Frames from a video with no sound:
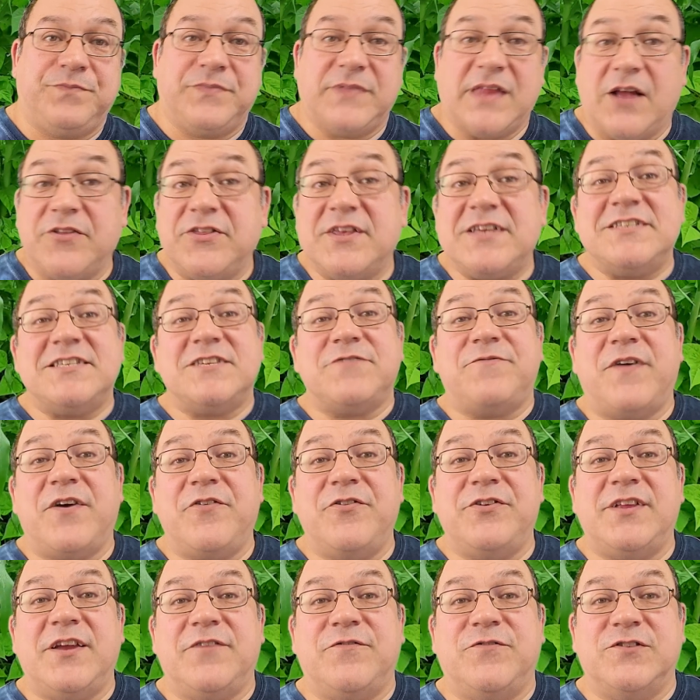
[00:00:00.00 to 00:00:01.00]
Now this is a
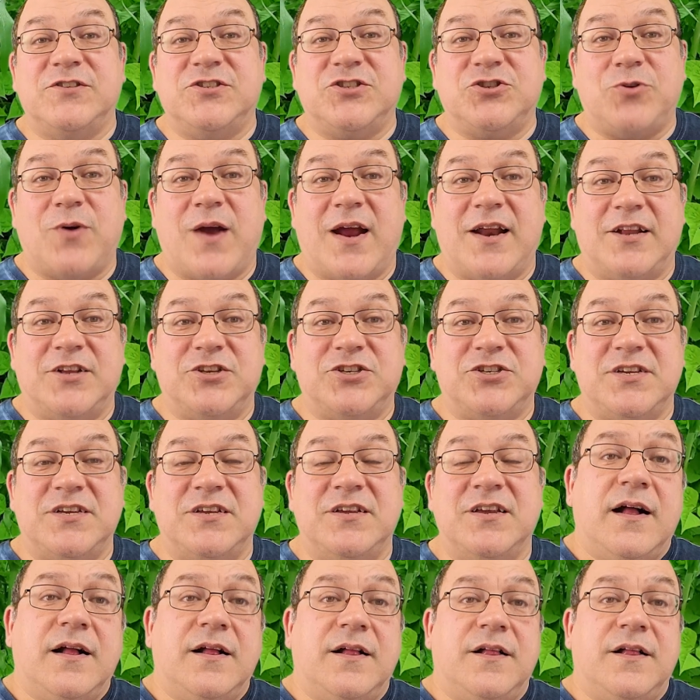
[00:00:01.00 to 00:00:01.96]
very different strategy.